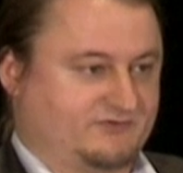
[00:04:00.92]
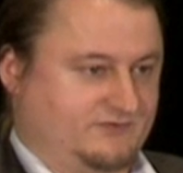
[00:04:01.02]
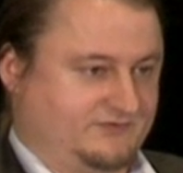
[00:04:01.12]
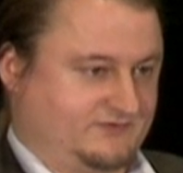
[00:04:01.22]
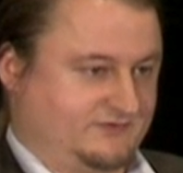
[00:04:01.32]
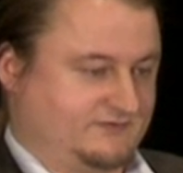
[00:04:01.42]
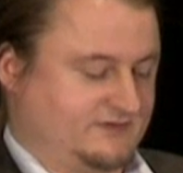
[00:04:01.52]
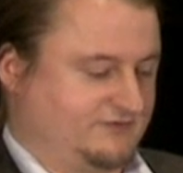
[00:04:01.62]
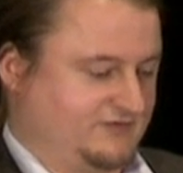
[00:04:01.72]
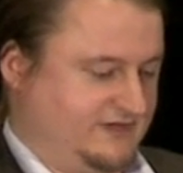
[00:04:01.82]
services
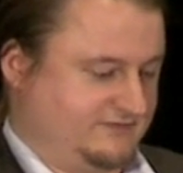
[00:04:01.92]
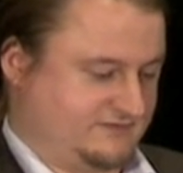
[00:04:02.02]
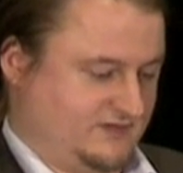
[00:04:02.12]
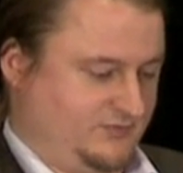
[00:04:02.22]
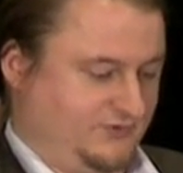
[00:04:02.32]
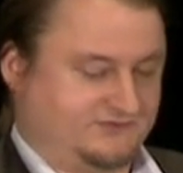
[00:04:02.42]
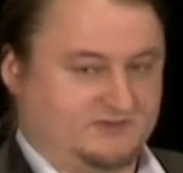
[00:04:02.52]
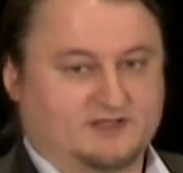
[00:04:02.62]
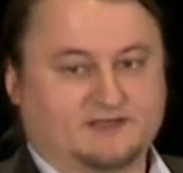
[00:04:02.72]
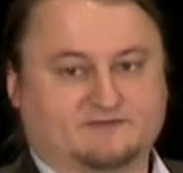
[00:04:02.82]
such as
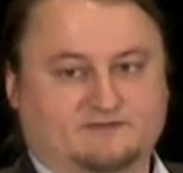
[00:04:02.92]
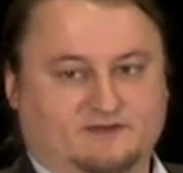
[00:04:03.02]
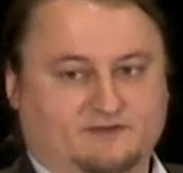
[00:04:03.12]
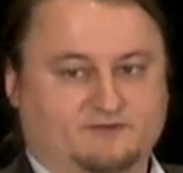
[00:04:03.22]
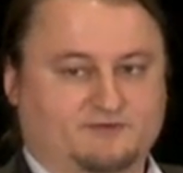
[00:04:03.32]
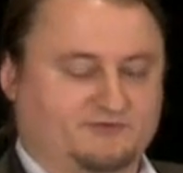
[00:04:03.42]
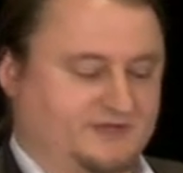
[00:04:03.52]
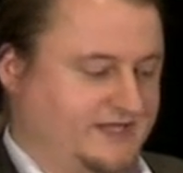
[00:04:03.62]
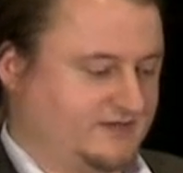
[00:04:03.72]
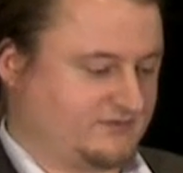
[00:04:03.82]
personalized uh, nutrition
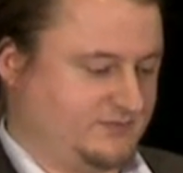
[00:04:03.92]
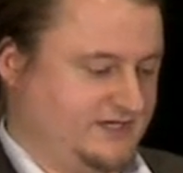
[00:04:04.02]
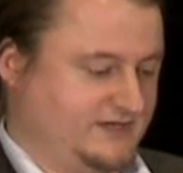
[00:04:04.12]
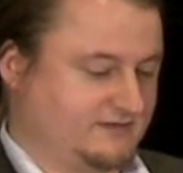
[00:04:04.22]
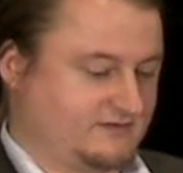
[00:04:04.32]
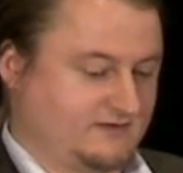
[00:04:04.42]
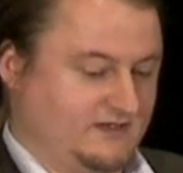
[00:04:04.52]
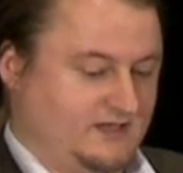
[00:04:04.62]
and health plans,